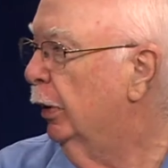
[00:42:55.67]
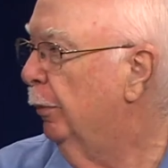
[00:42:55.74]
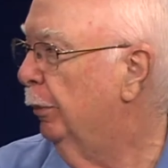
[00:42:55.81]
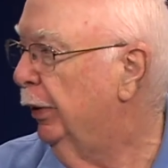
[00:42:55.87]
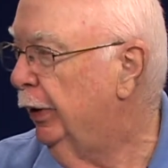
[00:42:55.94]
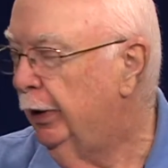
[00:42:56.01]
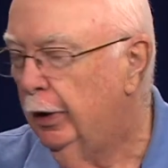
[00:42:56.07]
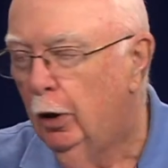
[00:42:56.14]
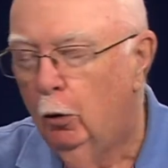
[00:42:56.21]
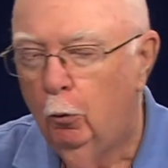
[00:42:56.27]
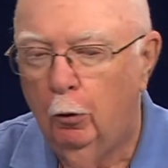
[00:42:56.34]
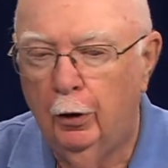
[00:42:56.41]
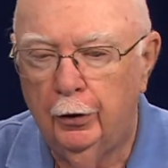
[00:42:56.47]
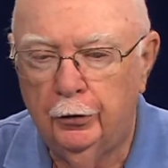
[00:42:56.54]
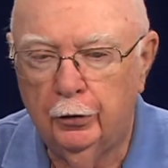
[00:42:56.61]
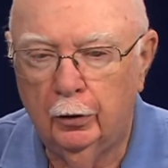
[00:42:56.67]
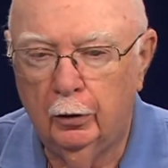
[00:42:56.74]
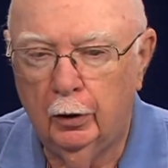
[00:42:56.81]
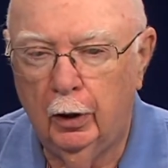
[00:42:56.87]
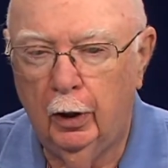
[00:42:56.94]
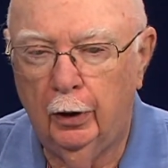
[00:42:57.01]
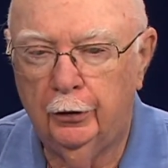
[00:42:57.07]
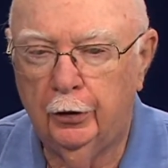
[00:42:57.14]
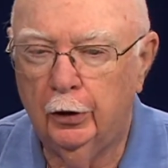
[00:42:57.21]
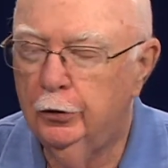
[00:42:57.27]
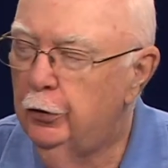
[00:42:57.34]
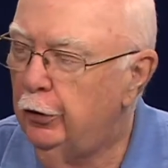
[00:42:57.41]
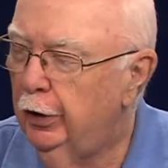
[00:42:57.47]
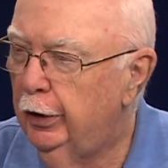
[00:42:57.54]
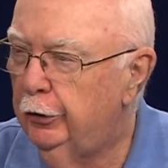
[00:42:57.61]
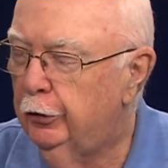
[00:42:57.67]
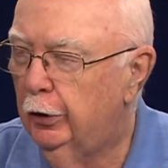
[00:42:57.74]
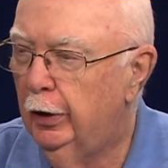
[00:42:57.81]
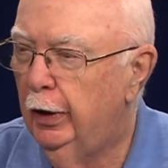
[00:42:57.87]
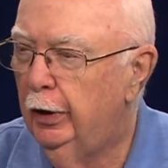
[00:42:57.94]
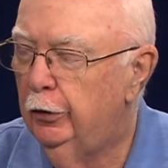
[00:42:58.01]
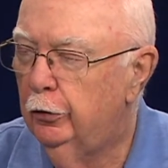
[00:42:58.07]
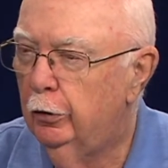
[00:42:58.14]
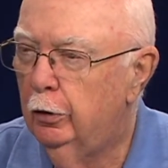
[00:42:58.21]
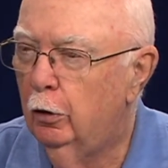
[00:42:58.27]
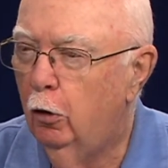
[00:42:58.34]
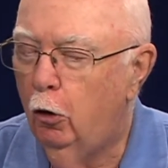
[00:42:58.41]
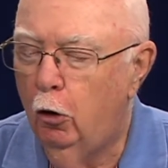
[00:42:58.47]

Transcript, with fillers: Company was such an education